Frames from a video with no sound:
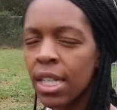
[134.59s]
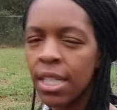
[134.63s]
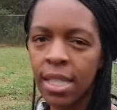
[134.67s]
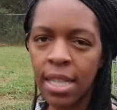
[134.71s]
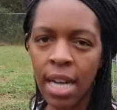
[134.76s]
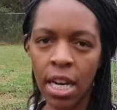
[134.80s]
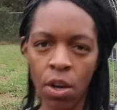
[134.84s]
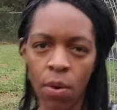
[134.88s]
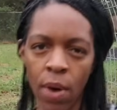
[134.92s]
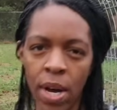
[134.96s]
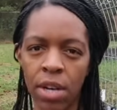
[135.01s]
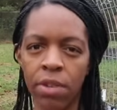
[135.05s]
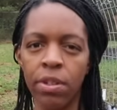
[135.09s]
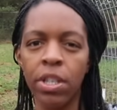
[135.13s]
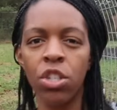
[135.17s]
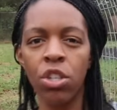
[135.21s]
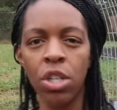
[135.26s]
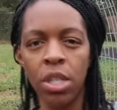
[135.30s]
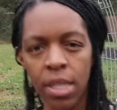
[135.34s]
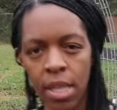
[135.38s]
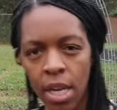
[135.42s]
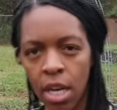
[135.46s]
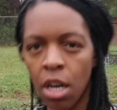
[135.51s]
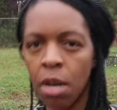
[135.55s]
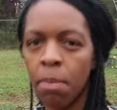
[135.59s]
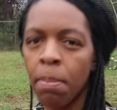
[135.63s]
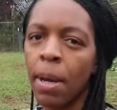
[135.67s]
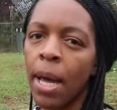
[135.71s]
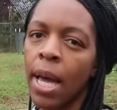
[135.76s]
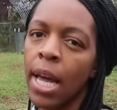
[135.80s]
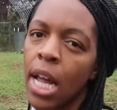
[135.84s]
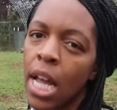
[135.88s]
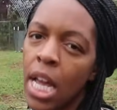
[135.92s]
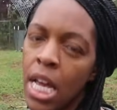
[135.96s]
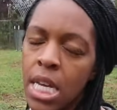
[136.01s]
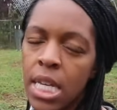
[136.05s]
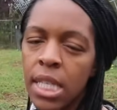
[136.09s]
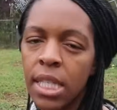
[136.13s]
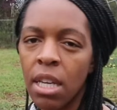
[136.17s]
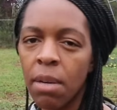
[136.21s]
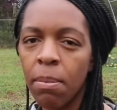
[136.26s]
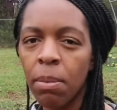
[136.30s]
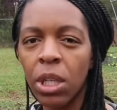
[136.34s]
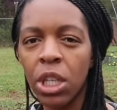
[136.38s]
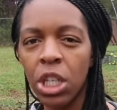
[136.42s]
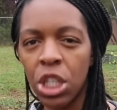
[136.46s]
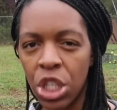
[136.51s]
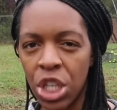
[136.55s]
It's not quite a retreat center, but
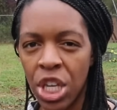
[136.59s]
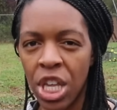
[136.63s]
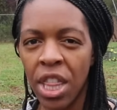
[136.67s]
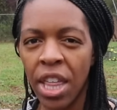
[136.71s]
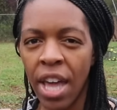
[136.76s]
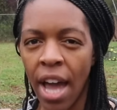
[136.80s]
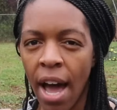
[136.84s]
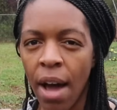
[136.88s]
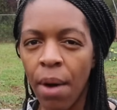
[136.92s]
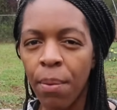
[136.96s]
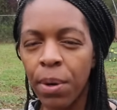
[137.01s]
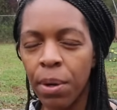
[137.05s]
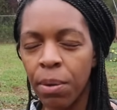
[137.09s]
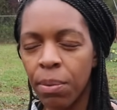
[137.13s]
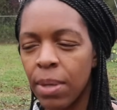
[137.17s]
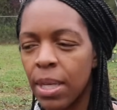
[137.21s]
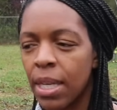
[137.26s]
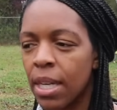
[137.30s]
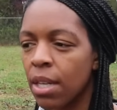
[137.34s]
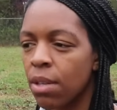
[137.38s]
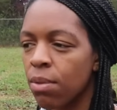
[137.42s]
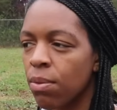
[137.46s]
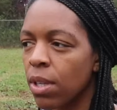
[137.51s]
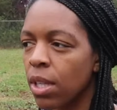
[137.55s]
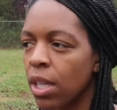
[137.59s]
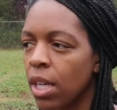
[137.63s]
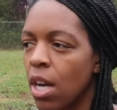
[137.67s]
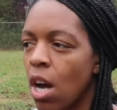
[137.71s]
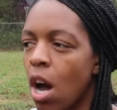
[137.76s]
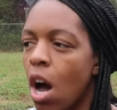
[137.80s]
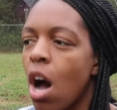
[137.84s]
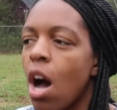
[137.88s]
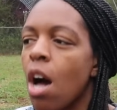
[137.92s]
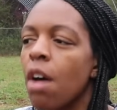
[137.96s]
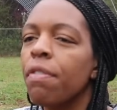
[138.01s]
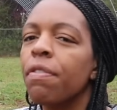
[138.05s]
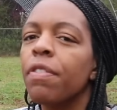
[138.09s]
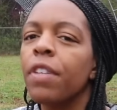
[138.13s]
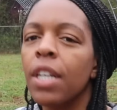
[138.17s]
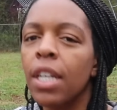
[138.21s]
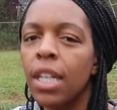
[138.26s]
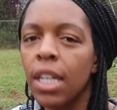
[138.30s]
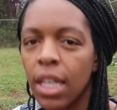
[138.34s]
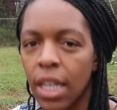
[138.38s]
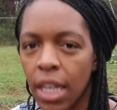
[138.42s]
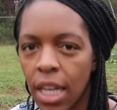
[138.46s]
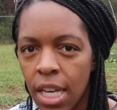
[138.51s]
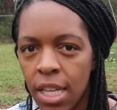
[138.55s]
similar to that, where we can really
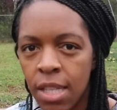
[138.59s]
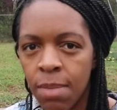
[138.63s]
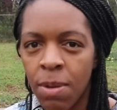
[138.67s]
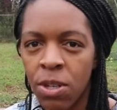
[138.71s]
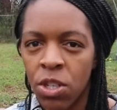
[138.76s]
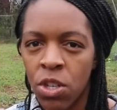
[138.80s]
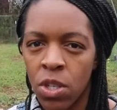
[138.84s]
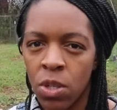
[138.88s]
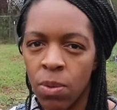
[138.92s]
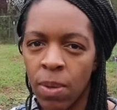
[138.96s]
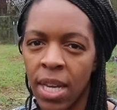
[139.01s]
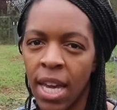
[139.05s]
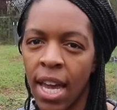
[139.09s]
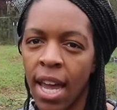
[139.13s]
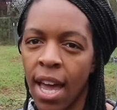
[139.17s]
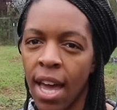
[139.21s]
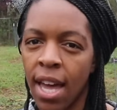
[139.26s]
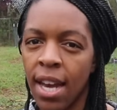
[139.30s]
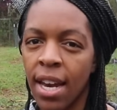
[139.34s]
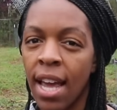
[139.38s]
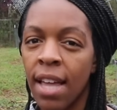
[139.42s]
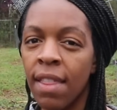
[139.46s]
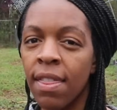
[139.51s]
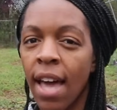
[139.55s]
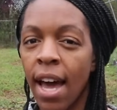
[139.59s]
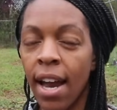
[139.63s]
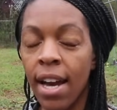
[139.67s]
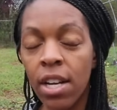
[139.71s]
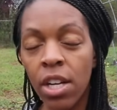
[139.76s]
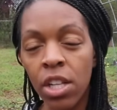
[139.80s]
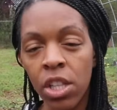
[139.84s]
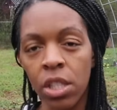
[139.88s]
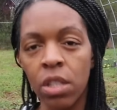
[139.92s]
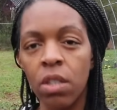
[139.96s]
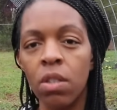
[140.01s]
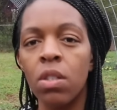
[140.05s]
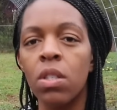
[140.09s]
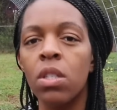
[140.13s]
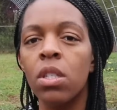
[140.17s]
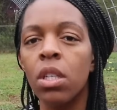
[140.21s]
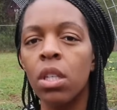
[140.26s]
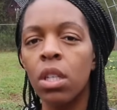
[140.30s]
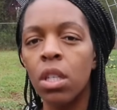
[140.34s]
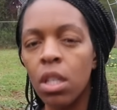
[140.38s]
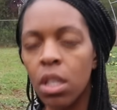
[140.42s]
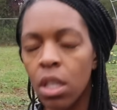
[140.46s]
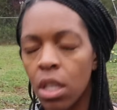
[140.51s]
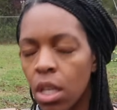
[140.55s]
offer as much as we can. And that includes
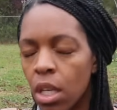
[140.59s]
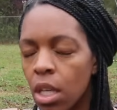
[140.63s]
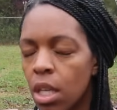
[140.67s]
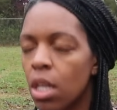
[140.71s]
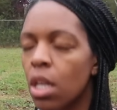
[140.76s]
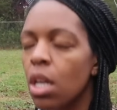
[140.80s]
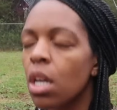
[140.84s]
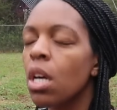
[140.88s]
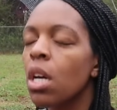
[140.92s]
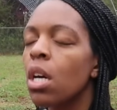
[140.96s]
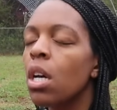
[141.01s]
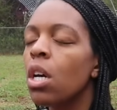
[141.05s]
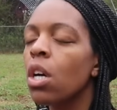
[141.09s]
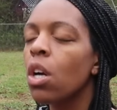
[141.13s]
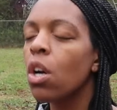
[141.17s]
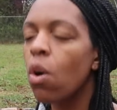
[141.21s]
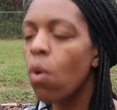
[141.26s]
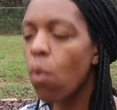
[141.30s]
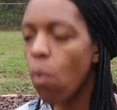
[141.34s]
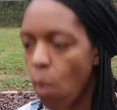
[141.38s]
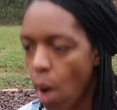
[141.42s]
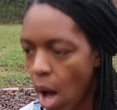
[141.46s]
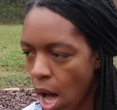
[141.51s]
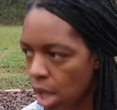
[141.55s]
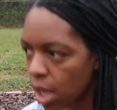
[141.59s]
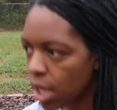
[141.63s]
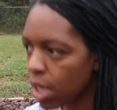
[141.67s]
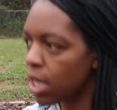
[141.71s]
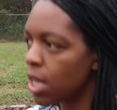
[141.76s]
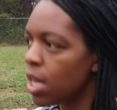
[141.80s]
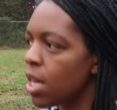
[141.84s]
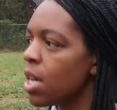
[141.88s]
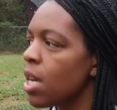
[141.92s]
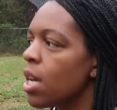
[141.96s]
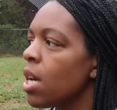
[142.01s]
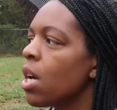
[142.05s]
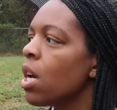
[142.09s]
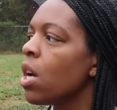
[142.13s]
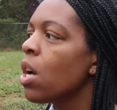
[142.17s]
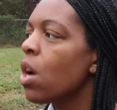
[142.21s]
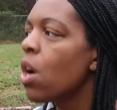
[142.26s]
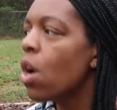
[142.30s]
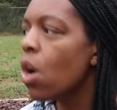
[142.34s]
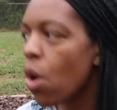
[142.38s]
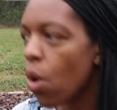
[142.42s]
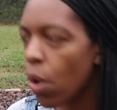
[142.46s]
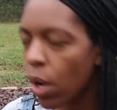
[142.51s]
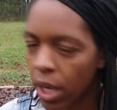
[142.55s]
good quality,
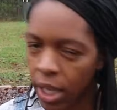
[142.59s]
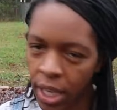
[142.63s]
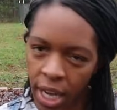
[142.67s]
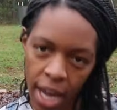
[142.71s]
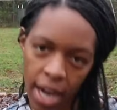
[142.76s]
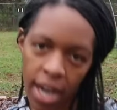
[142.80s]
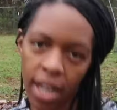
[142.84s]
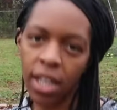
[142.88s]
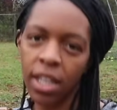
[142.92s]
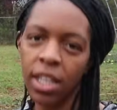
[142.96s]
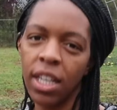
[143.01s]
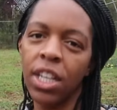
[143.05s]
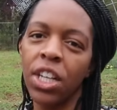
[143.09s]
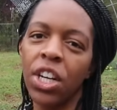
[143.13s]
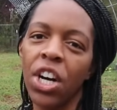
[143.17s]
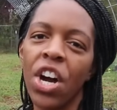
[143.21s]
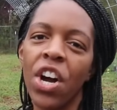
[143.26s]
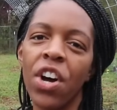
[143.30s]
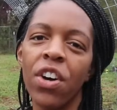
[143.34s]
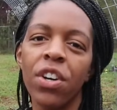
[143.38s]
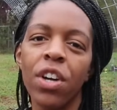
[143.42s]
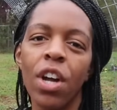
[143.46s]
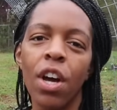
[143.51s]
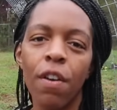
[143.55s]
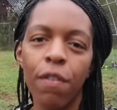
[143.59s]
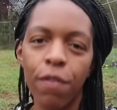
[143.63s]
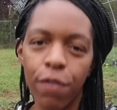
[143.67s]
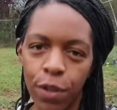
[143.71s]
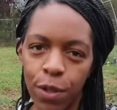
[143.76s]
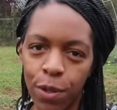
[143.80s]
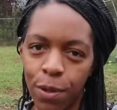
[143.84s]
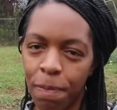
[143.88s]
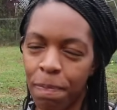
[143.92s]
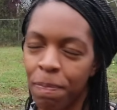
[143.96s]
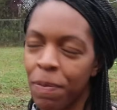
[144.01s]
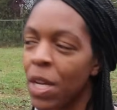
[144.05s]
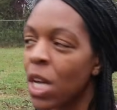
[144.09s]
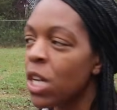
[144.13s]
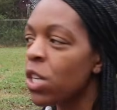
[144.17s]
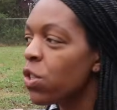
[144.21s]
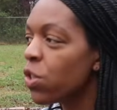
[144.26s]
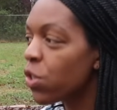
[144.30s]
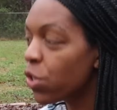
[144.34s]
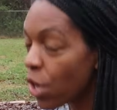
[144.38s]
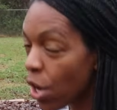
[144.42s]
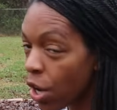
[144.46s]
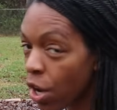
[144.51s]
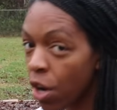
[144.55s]
organically grown food.
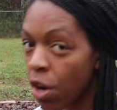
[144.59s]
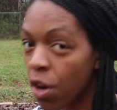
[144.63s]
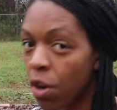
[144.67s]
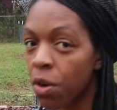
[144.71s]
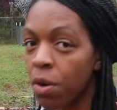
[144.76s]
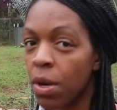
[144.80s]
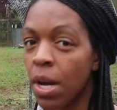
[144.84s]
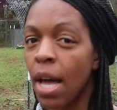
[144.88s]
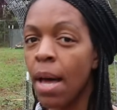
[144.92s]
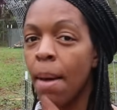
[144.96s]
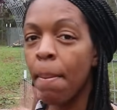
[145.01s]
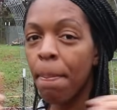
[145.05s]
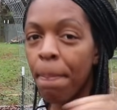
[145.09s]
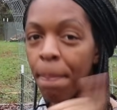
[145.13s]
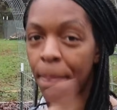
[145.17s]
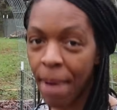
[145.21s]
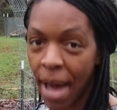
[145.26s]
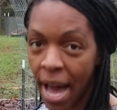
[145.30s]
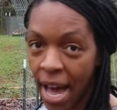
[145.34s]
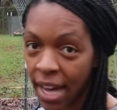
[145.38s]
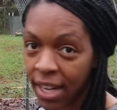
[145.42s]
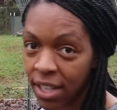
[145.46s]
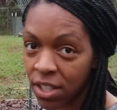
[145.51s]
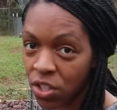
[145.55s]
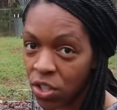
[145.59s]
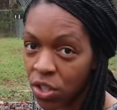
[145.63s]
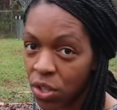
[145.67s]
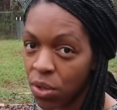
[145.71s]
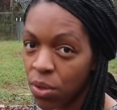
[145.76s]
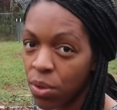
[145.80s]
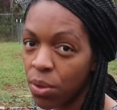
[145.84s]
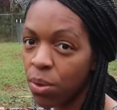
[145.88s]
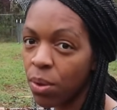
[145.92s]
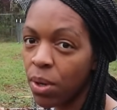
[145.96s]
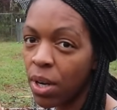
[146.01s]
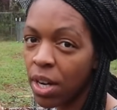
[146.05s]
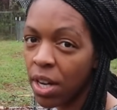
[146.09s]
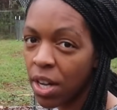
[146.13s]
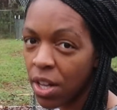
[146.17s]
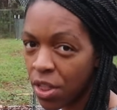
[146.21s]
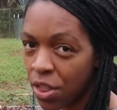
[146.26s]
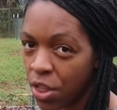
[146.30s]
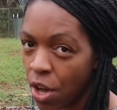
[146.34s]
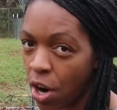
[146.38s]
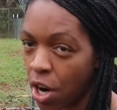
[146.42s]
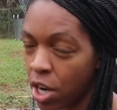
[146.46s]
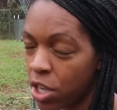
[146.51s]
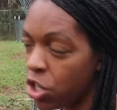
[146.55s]
So back to
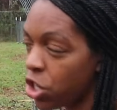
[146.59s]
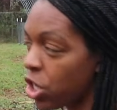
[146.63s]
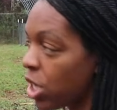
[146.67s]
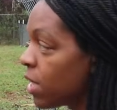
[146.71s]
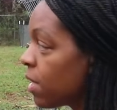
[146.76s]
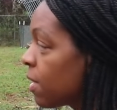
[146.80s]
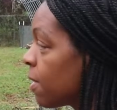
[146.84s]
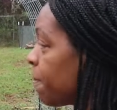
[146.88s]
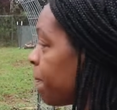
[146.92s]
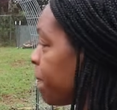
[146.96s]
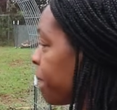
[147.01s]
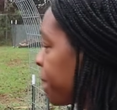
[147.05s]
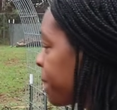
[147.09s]
the arches.